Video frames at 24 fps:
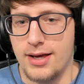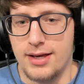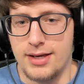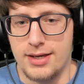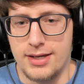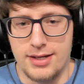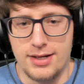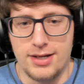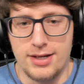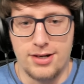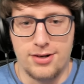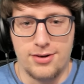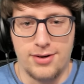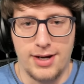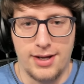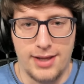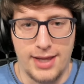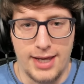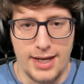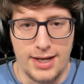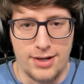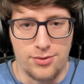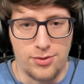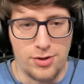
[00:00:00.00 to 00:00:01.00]
You know how,
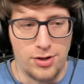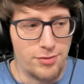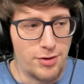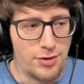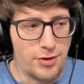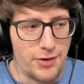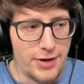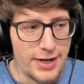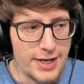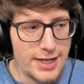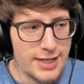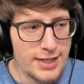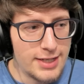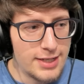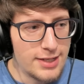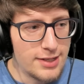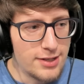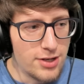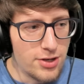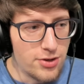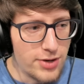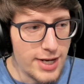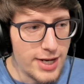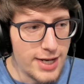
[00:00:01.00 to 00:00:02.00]
like, Wolverine, you
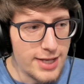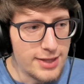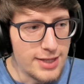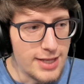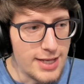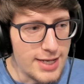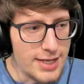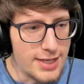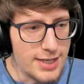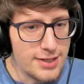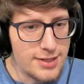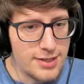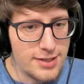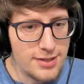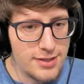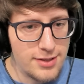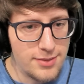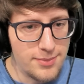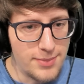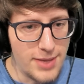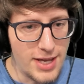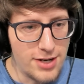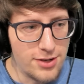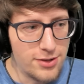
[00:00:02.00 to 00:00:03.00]
know, had, like,
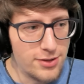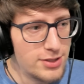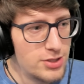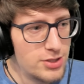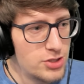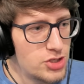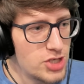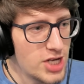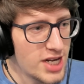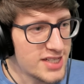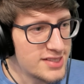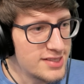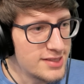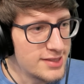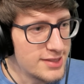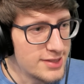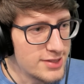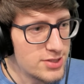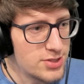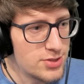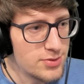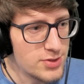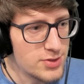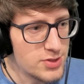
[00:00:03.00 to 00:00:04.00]
metal injected
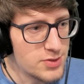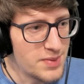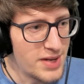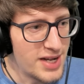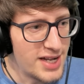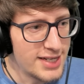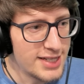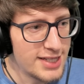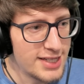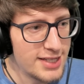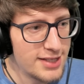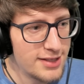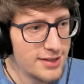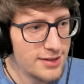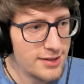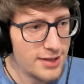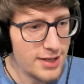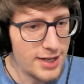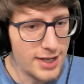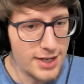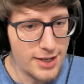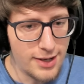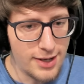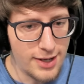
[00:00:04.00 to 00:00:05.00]
into his body?
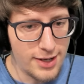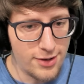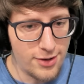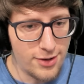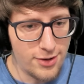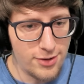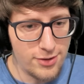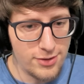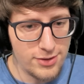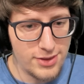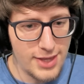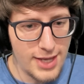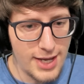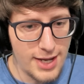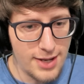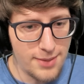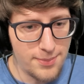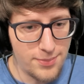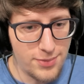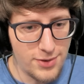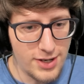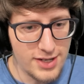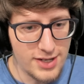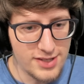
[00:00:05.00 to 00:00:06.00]
I, I heard that
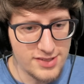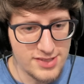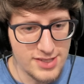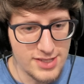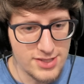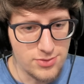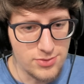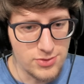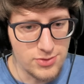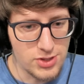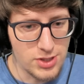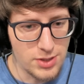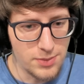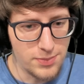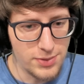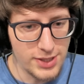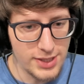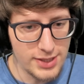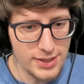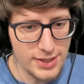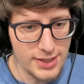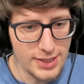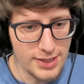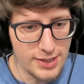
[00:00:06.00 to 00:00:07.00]
process was
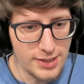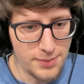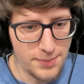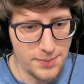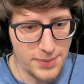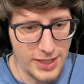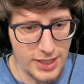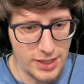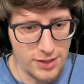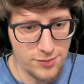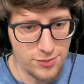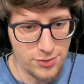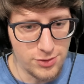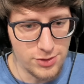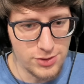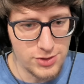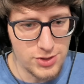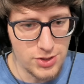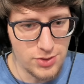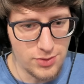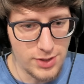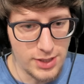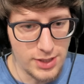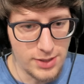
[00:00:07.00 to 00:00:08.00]
completely unpainful
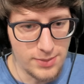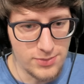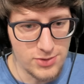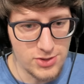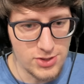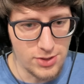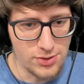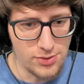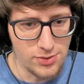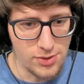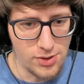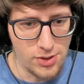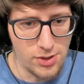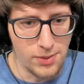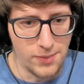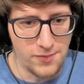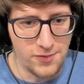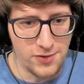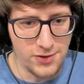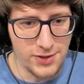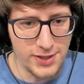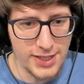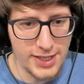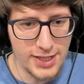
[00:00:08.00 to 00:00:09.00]
to him, so
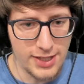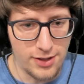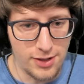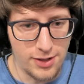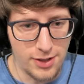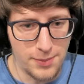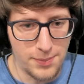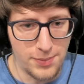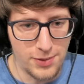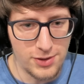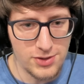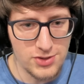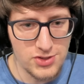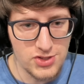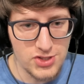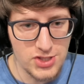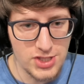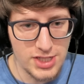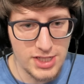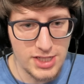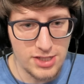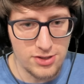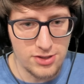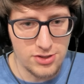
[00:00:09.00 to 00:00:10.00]
hopefully our person
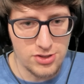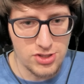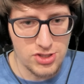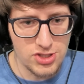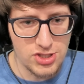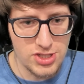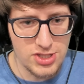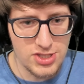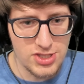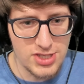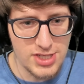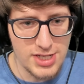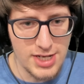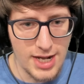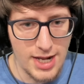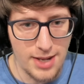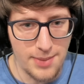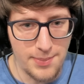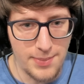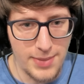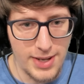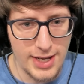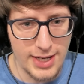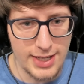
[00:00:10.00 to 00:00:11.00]
here just does
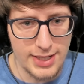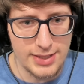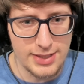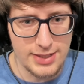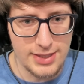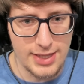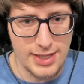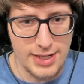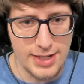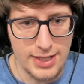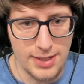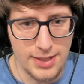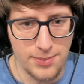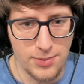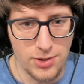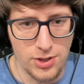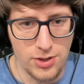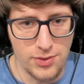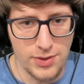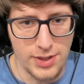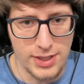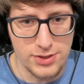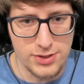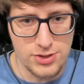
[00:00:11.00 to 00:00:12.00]
not mind that I am
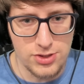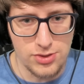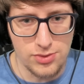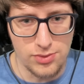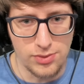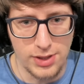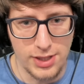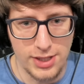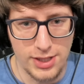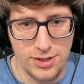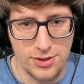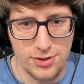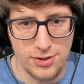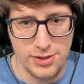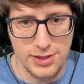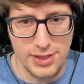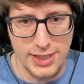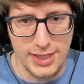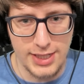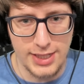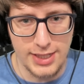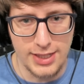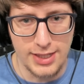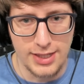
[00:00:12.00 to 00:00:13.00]
going to
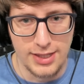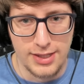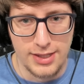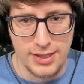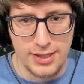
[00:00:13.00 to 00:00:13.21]
literally